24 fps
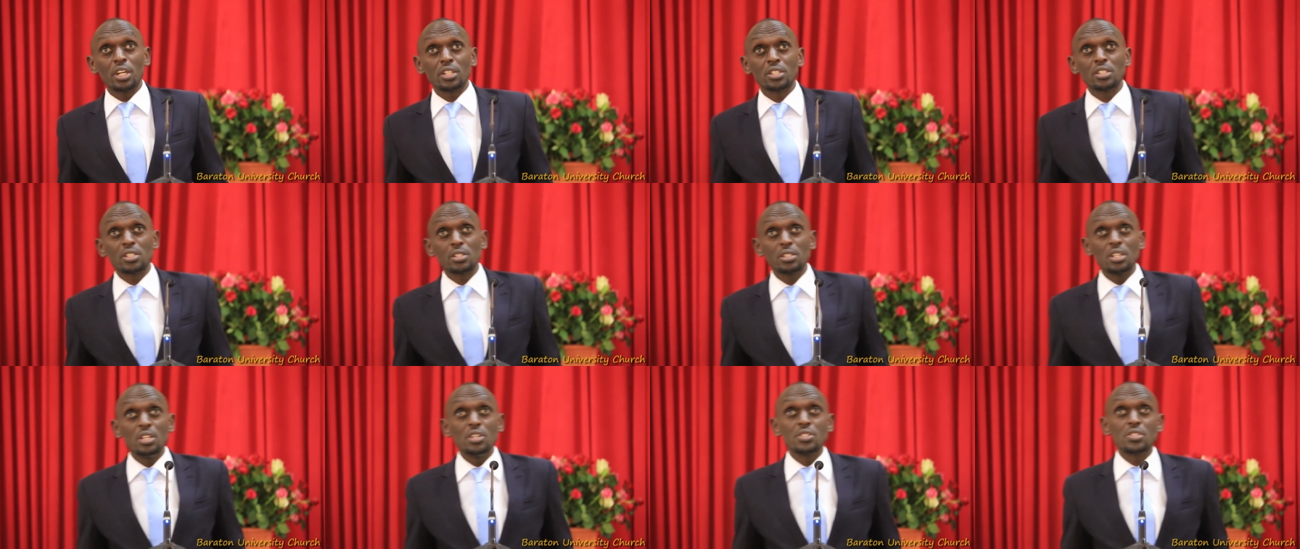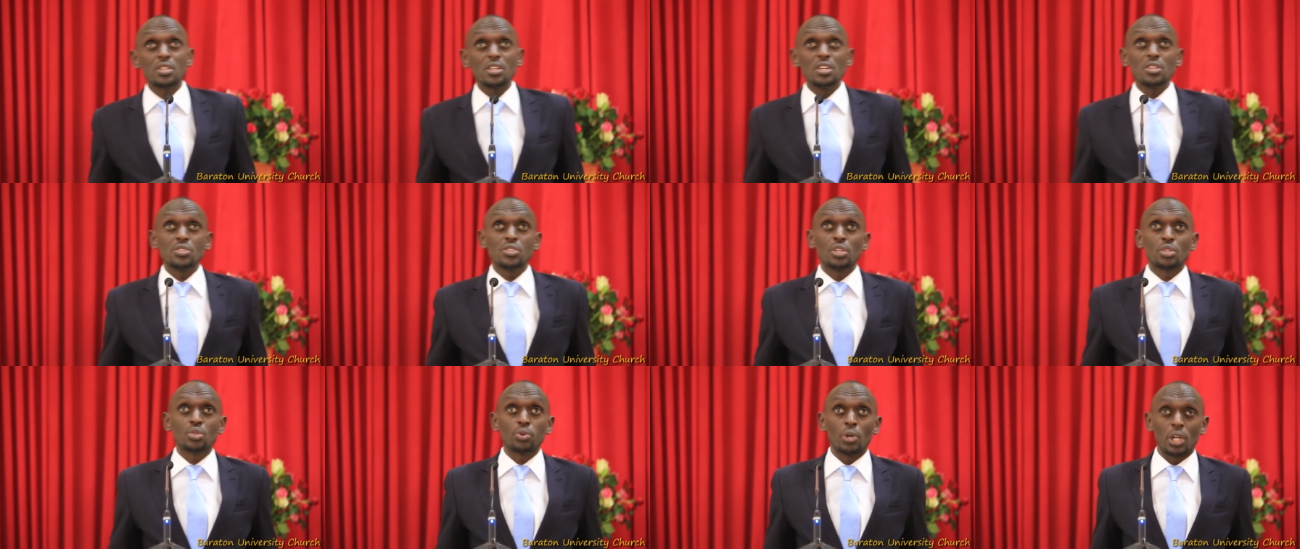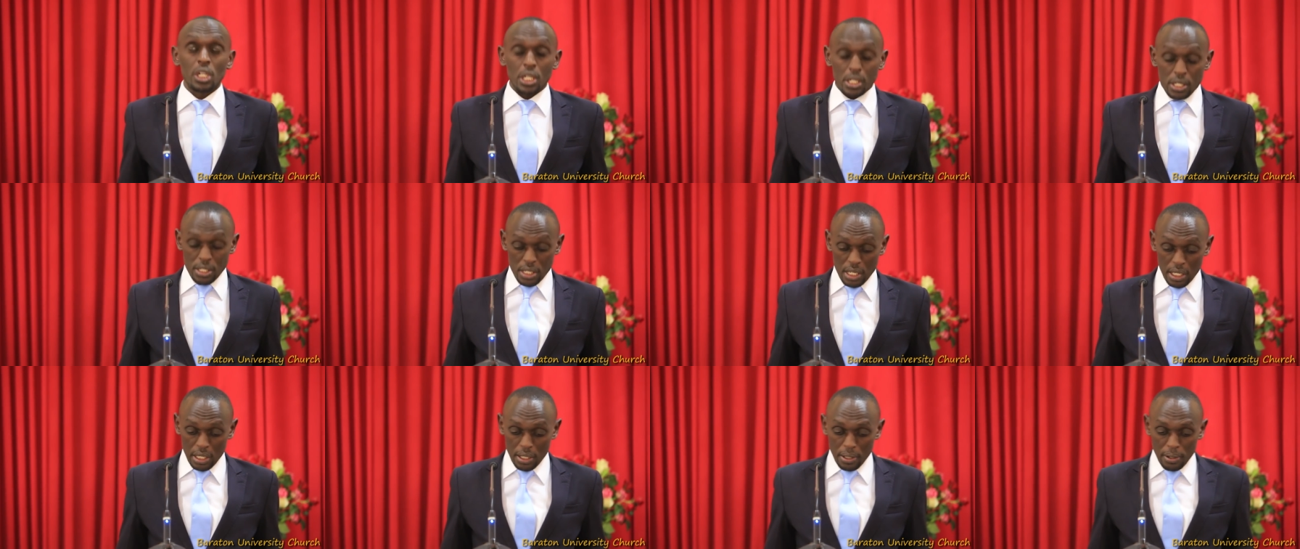that is easy to
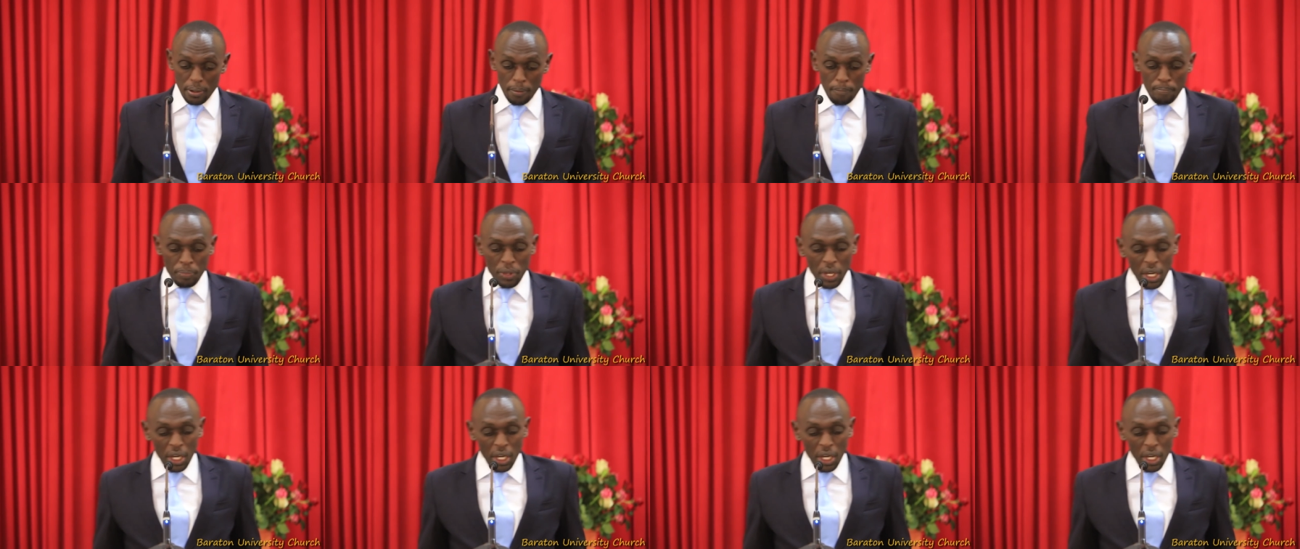understand.